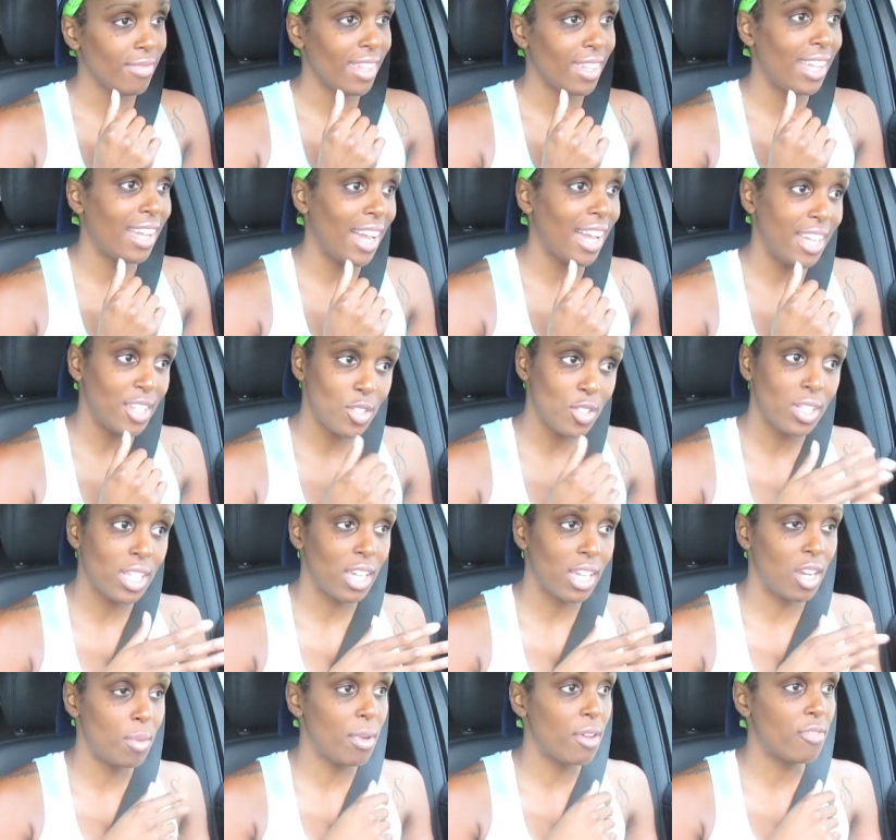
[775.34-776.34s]
yeah, I usually
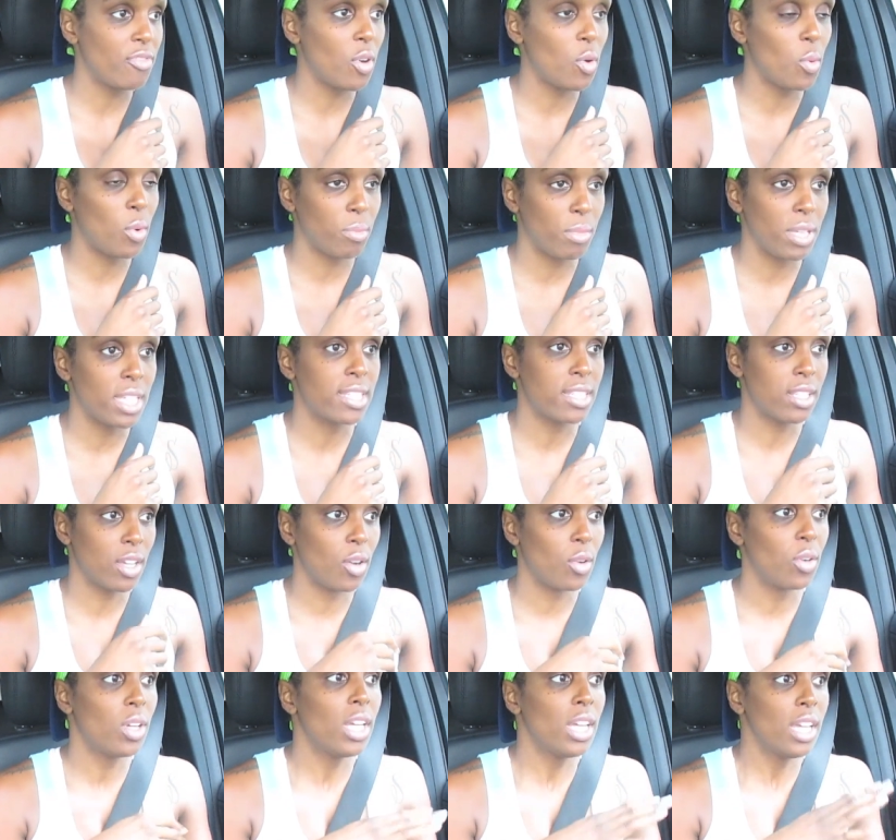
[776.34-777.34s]
carry my phone with me.
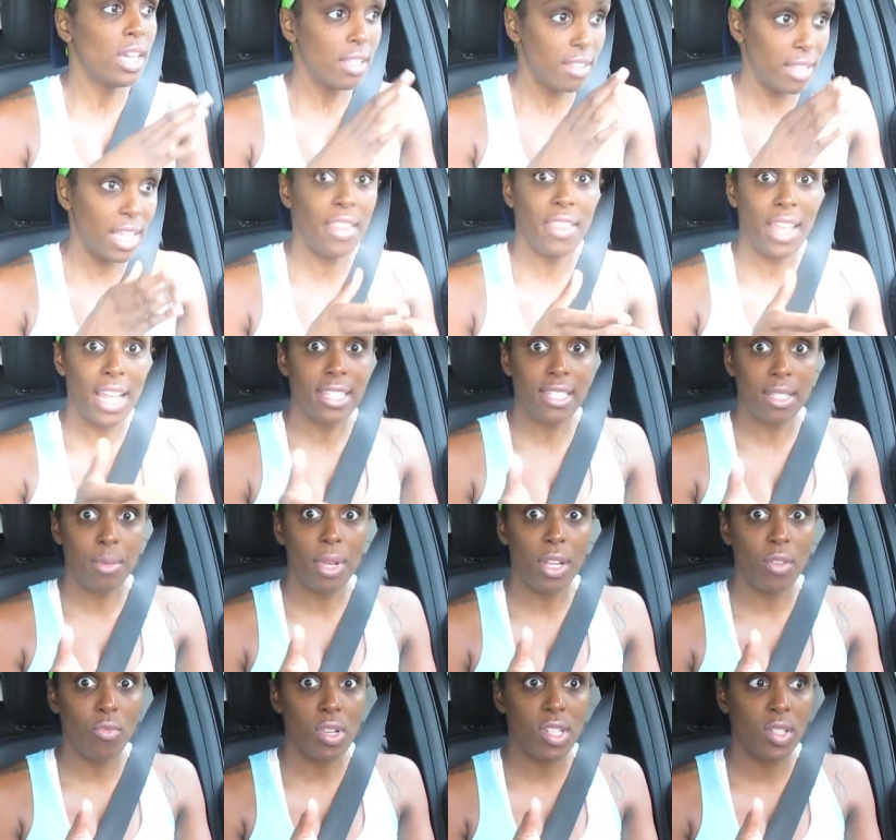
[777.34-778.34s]
So, and that's the
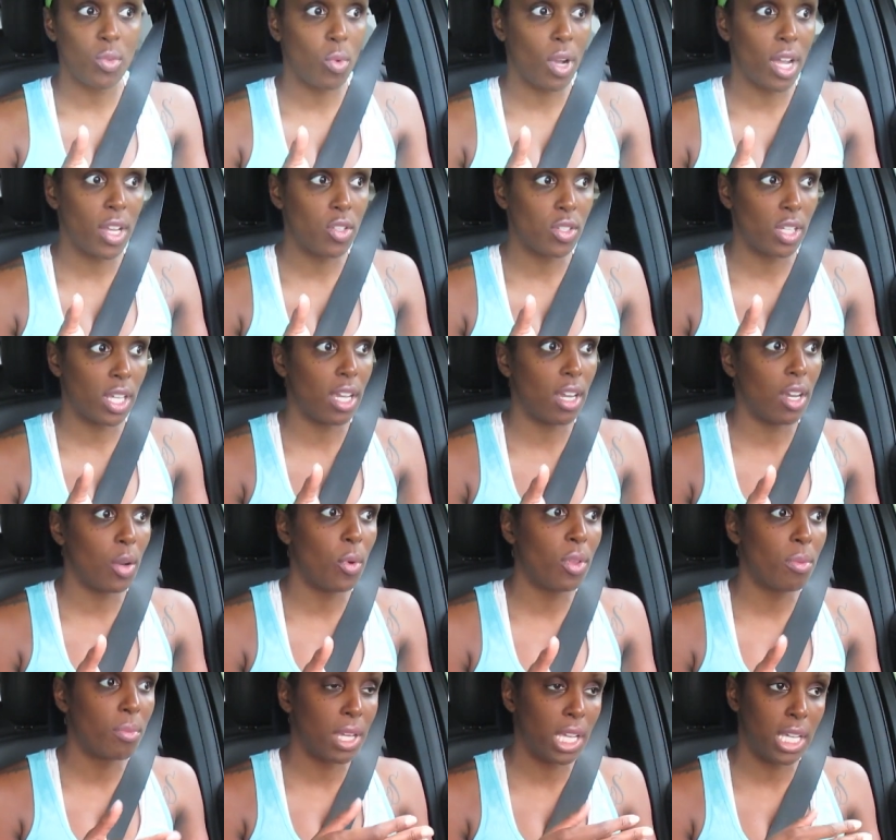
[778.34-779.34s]
main reason why I usually carry it
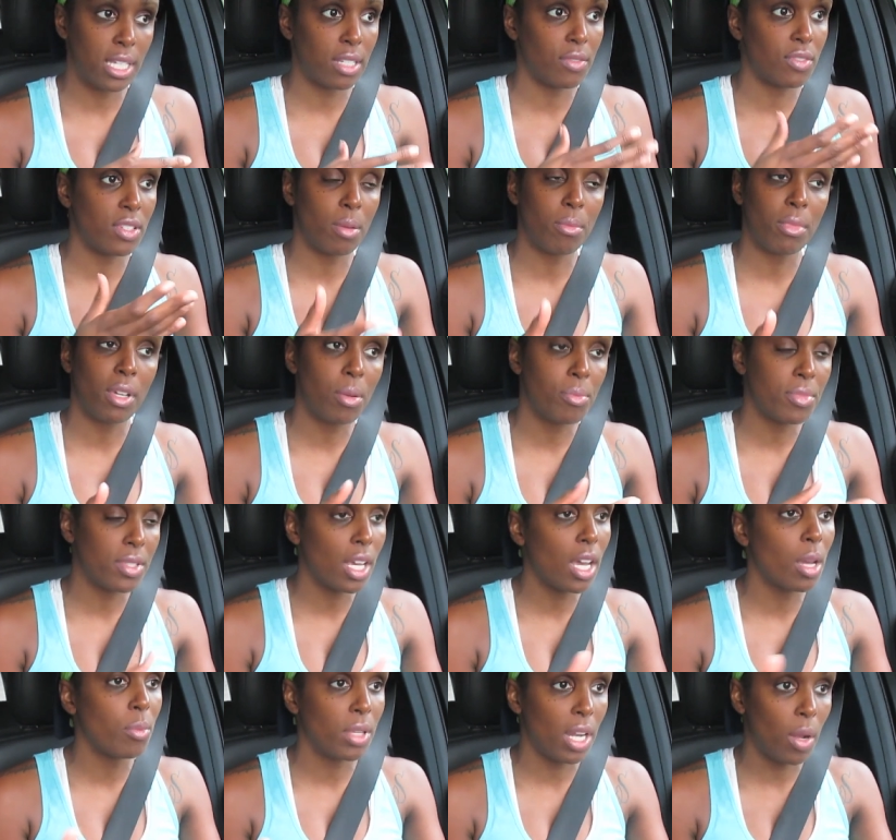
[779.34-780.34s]
with me because if something comes
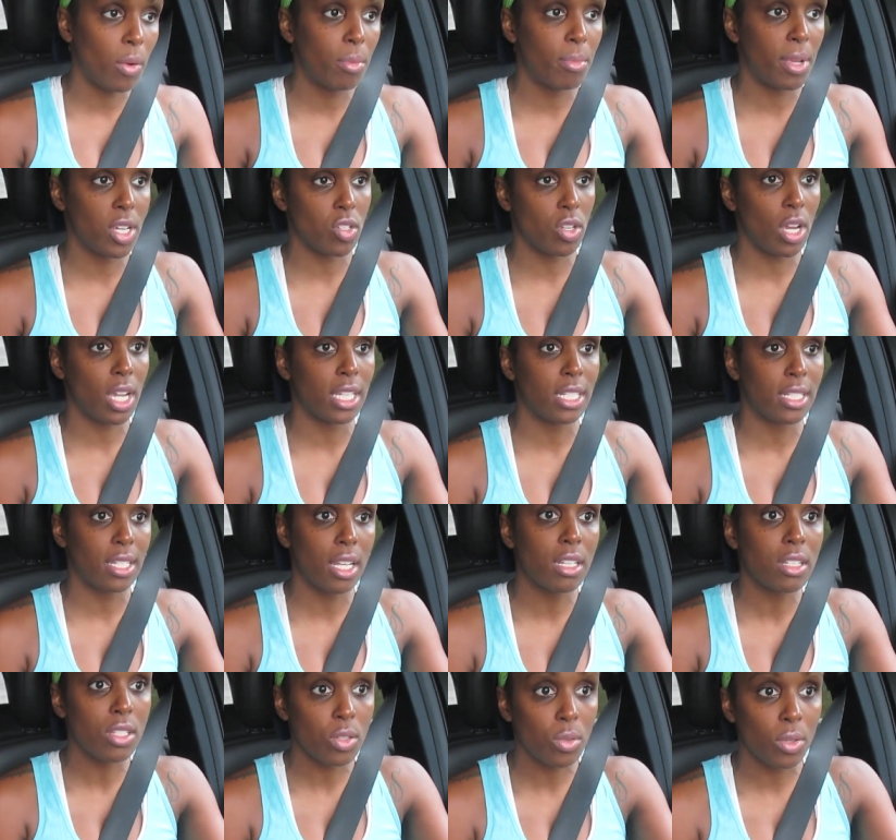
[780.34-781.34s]
up and I want to make sure I can
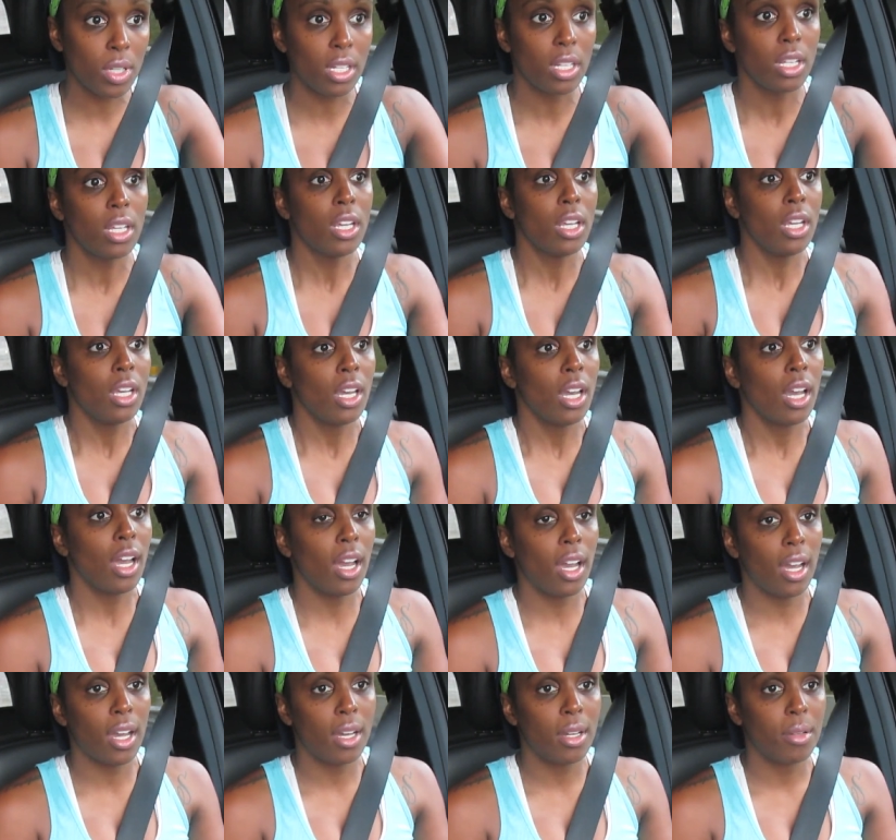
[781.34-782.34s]
tend to it,
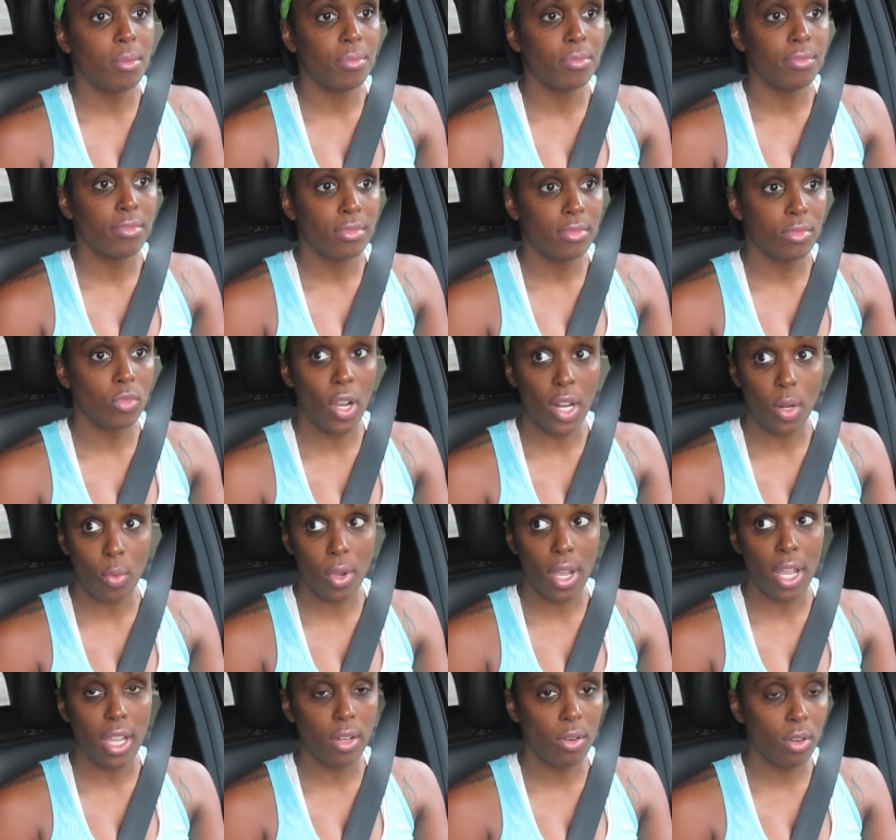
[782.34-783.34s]
um, right
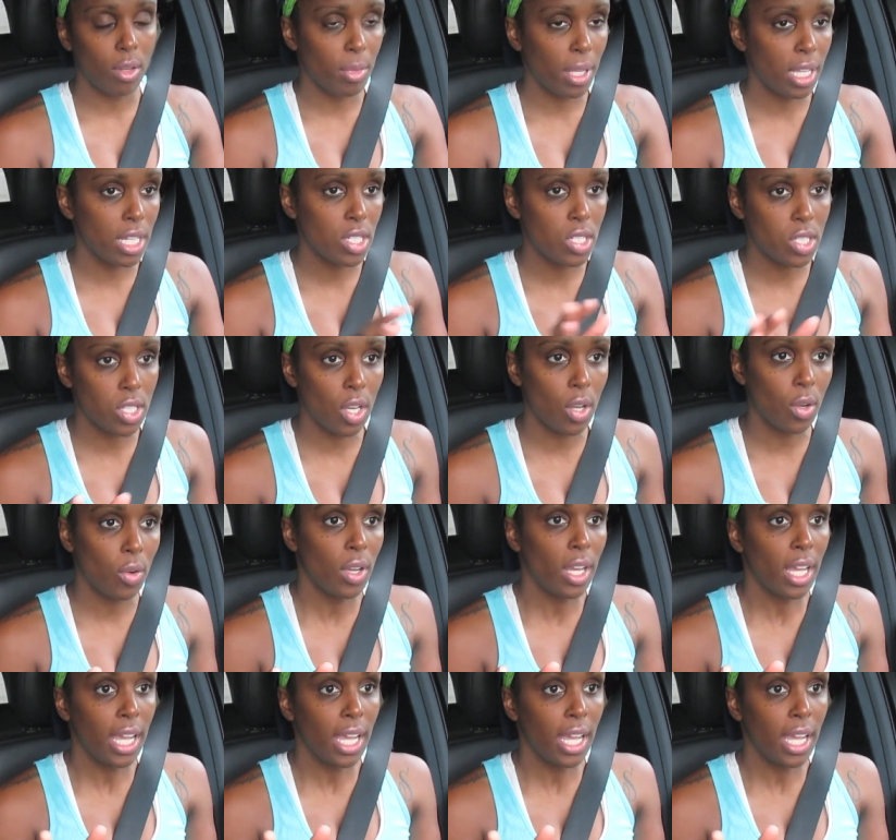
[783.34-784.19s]
away, you know what I mean? So